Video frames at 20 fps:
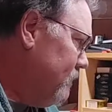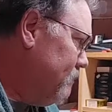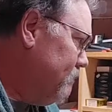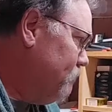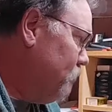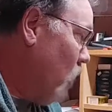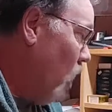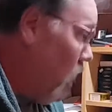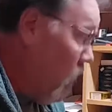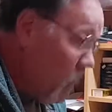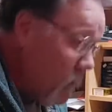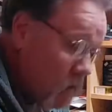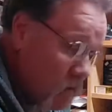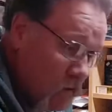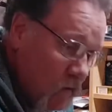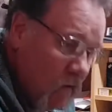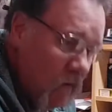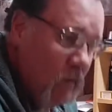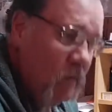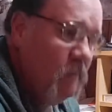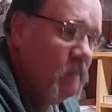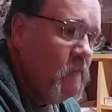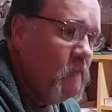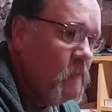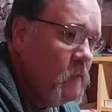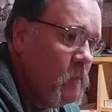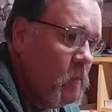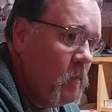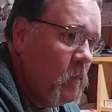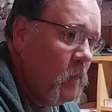Honestly,
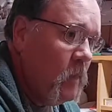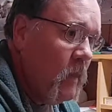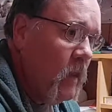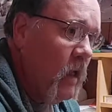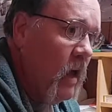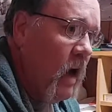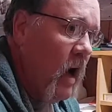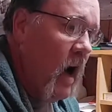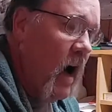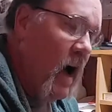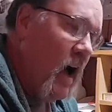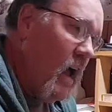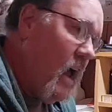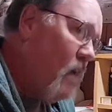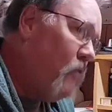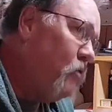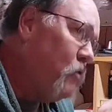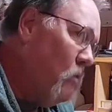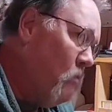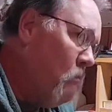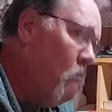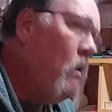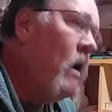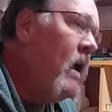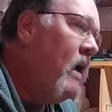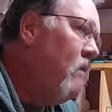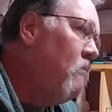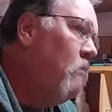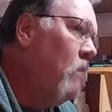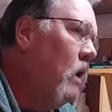I have to
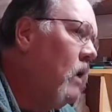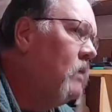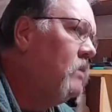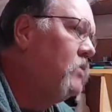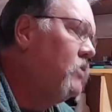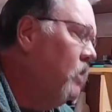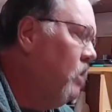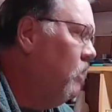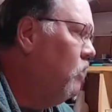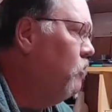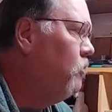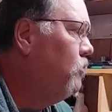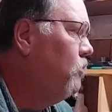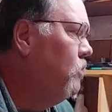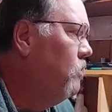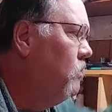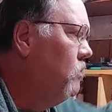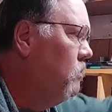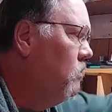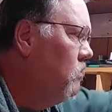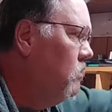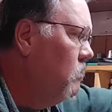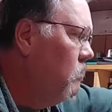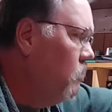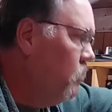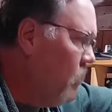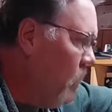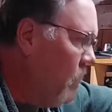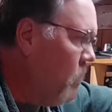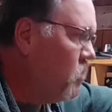make myself
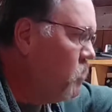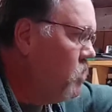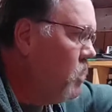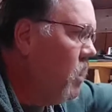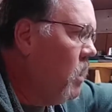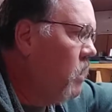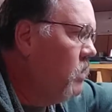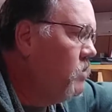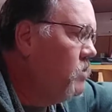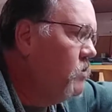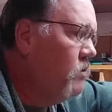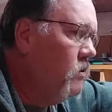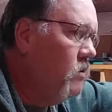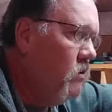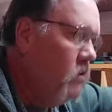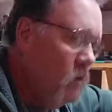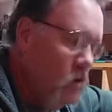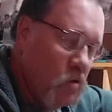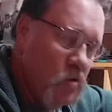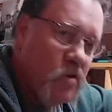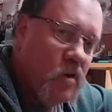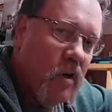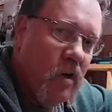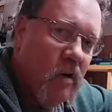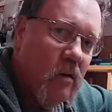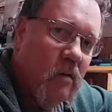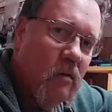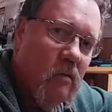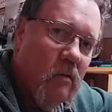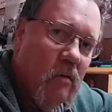take shots
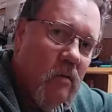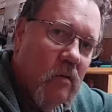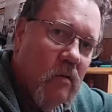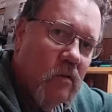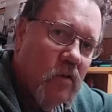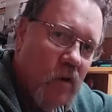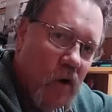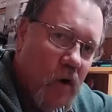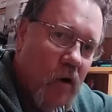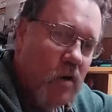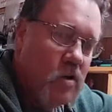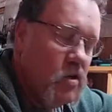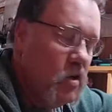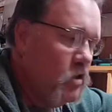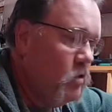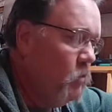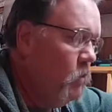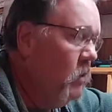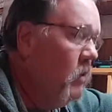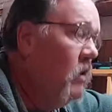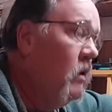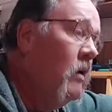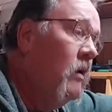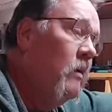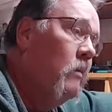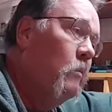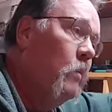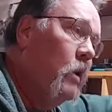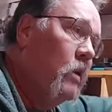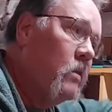using turret adjustment
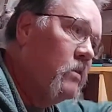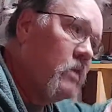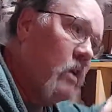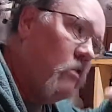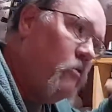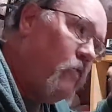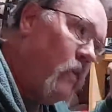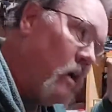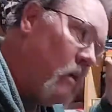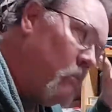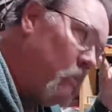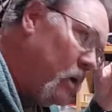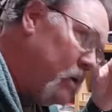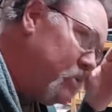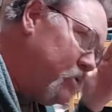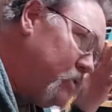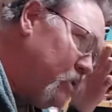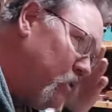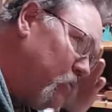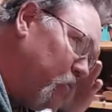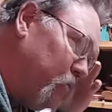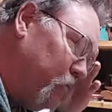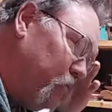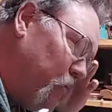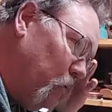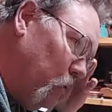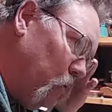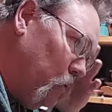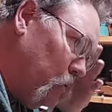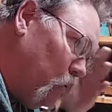because I find myself
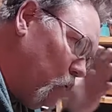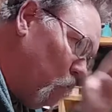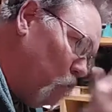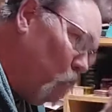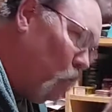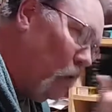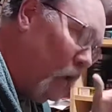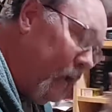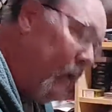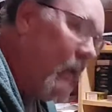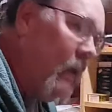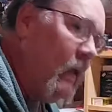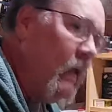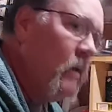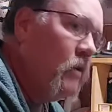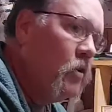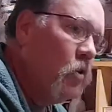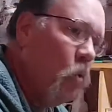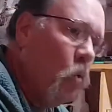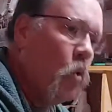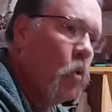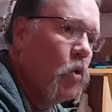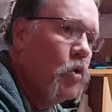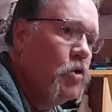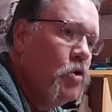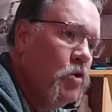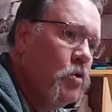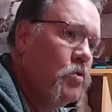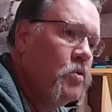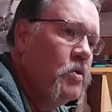leaning towards
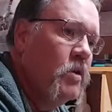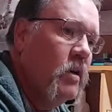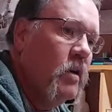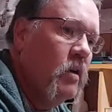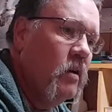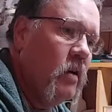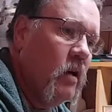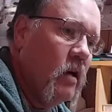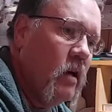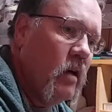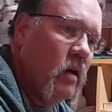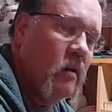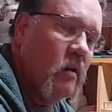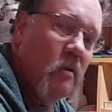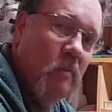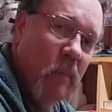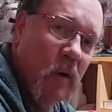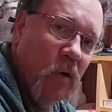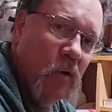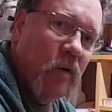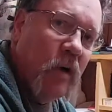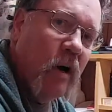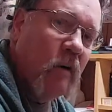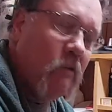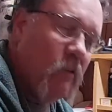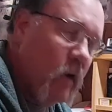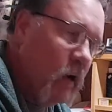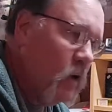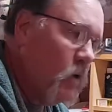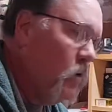using the Mildot
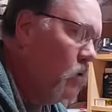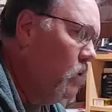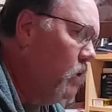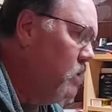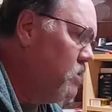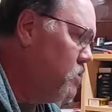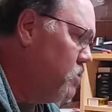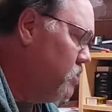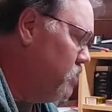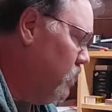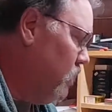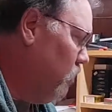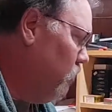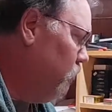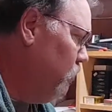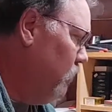reticle itself